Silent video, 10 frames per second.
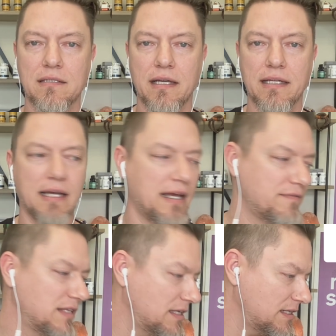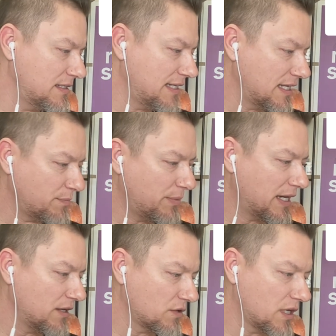Like I have the DesBio
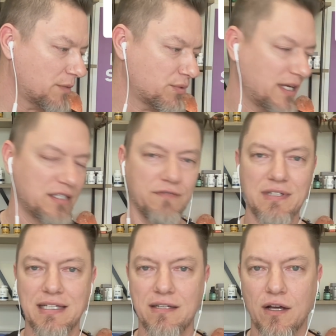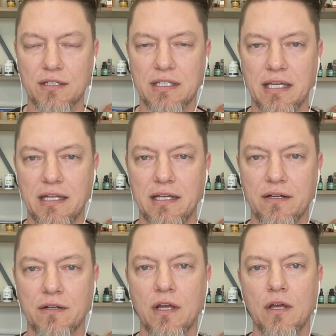Bio Comprehensive Detox Kit
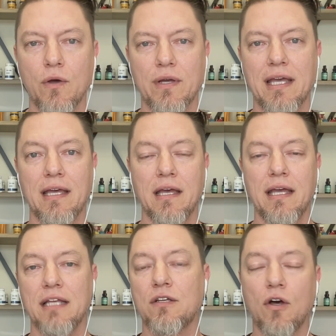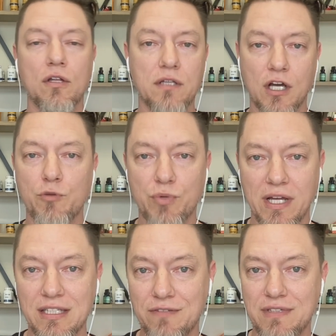here. Okay, it's called
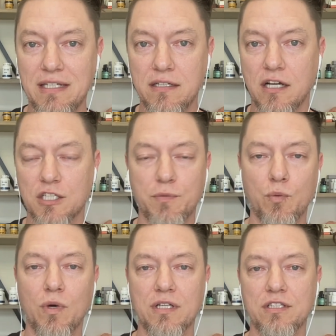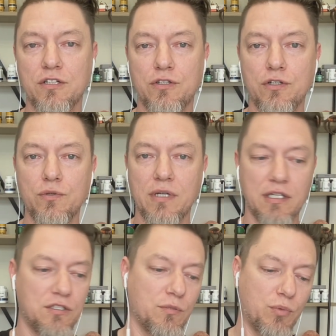comprehensive detox, but what does it do?
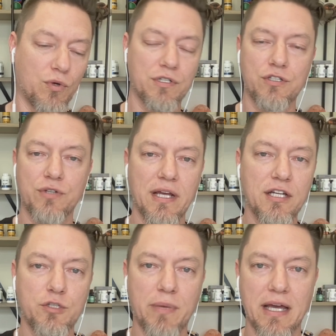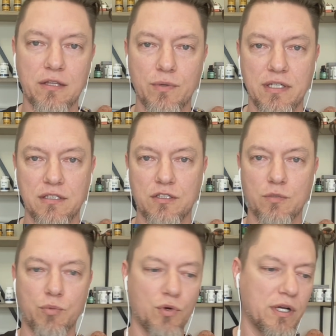It supports drainage pathways. It's
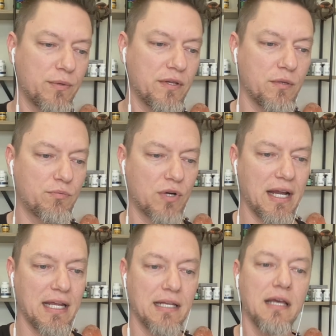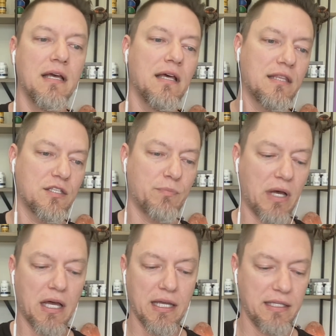supporting around the brain, the
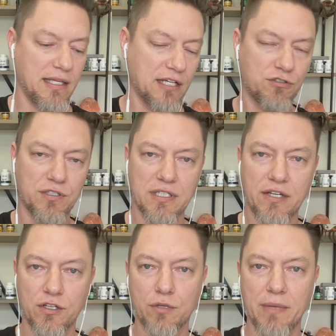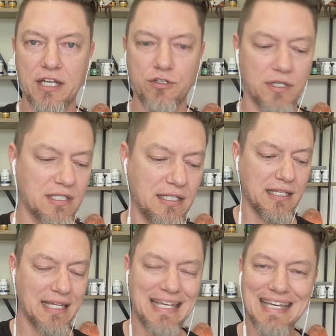spine, the extracellular matrix,
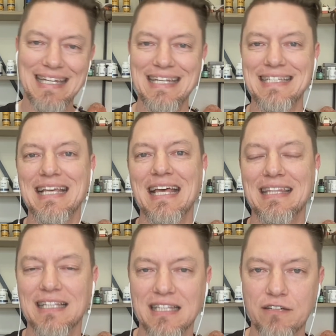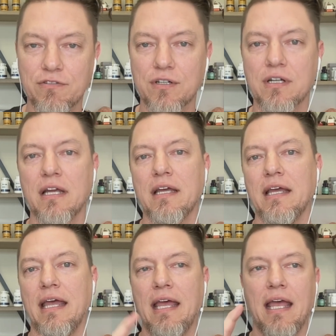the kidneys the liver,
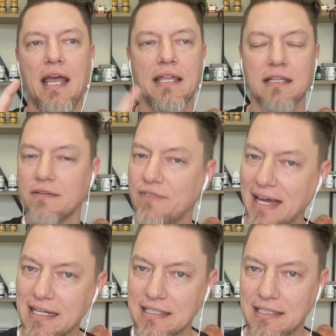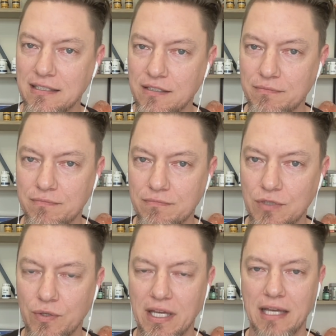and the lymphatic system.
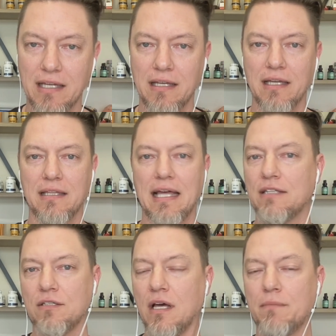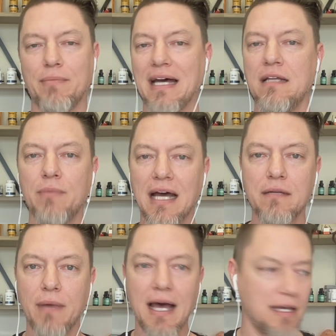Okay. That's not bind,
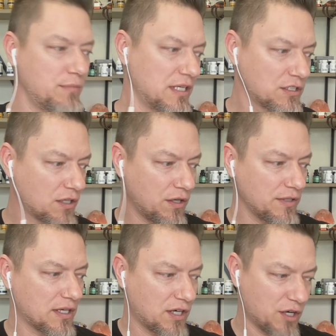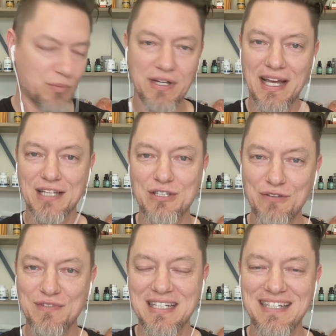bind, bind, but it's called the
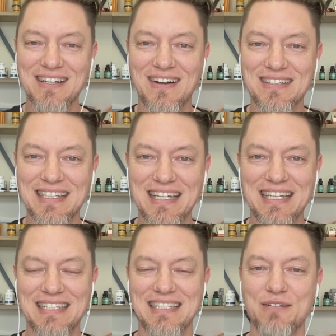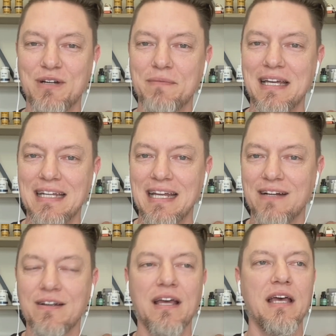comprehensive detox kit. You see where I'm getting at
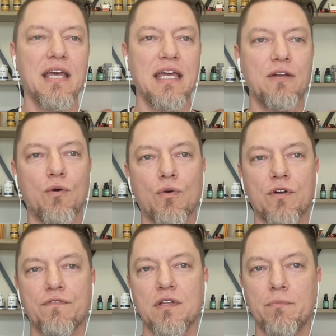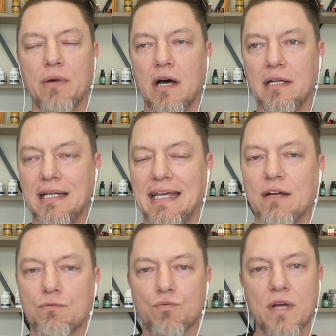here? In order for the body to
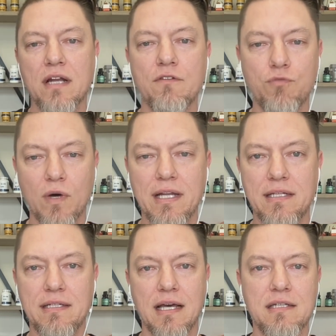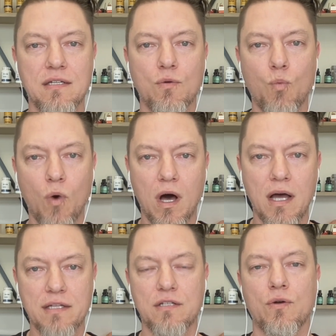get rid of what it doesn't
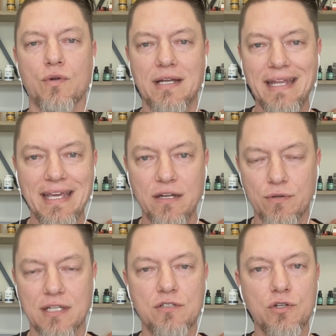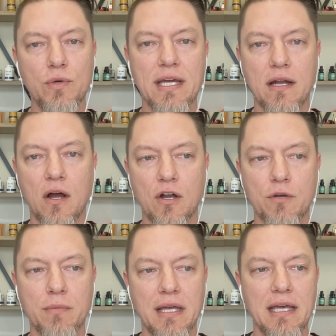want or need or that's doing it
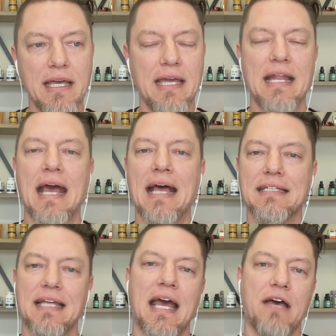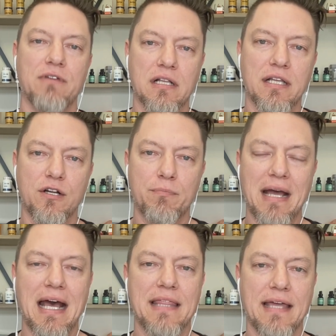harm, it has to have a clear
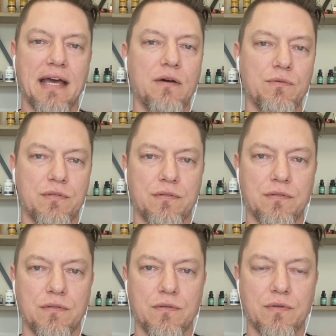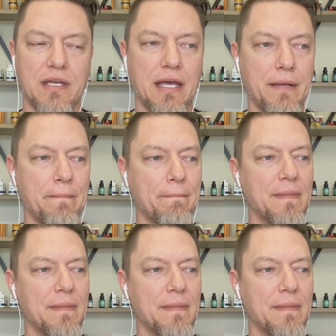path out. Okay.